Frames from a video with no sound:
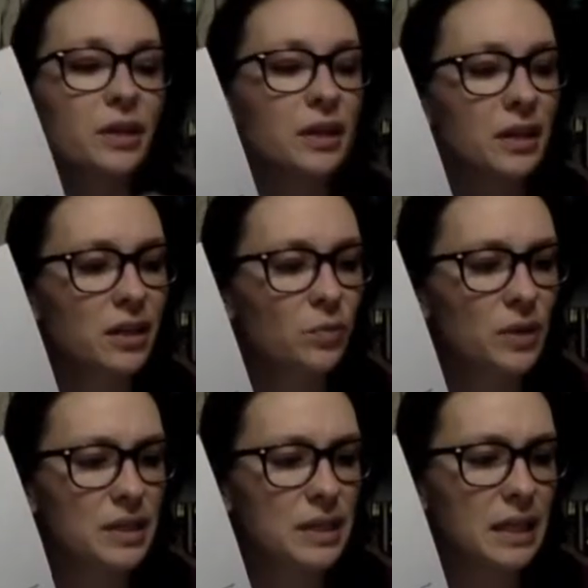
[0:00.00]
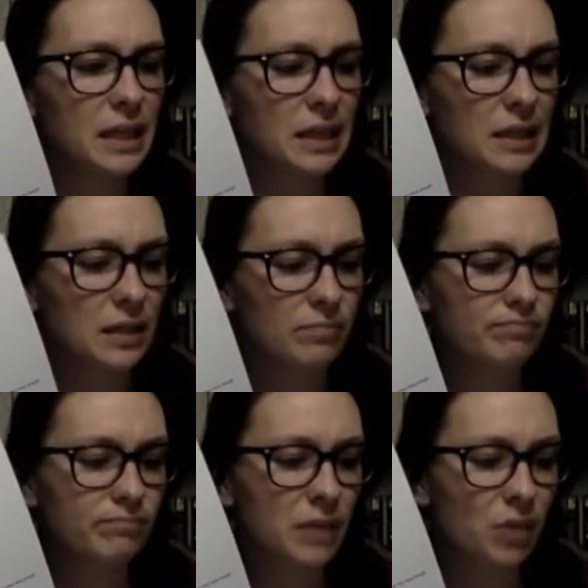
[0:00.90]
did. We did
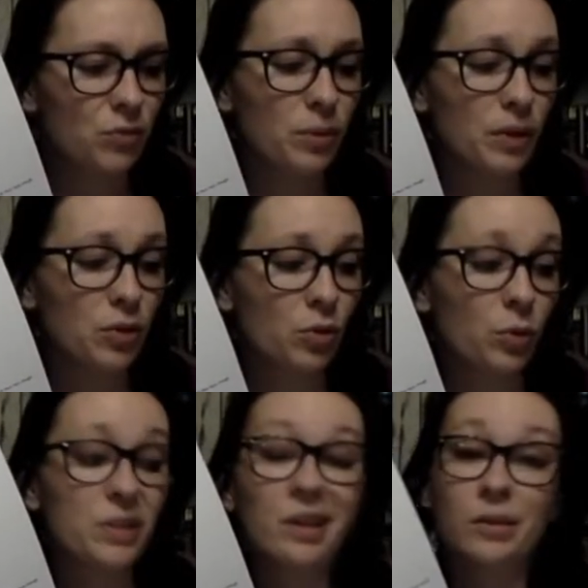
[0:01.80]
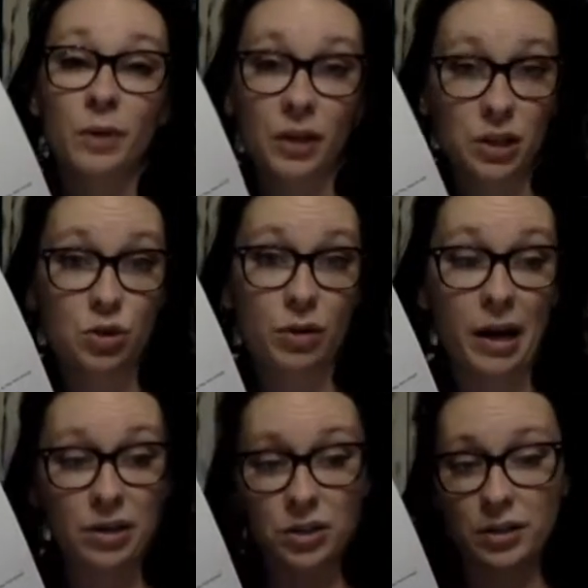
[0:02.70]
alphabetical order. We talked about
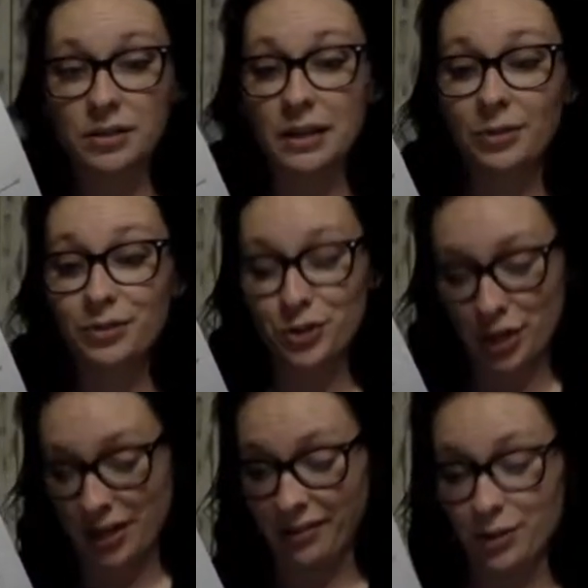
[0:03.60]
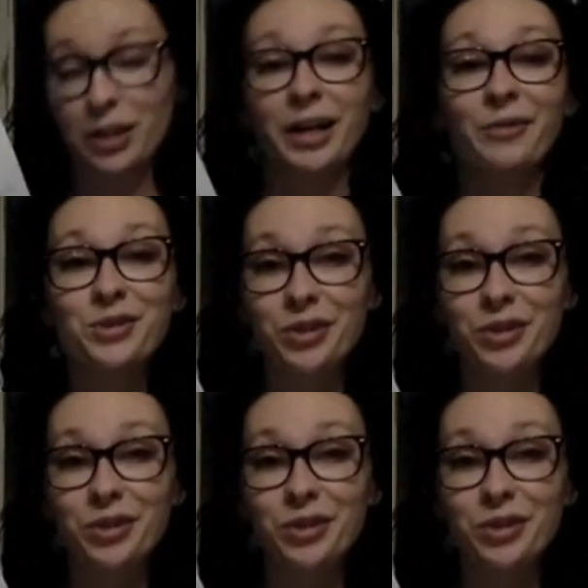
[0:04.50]
contractions. That was challenging. I was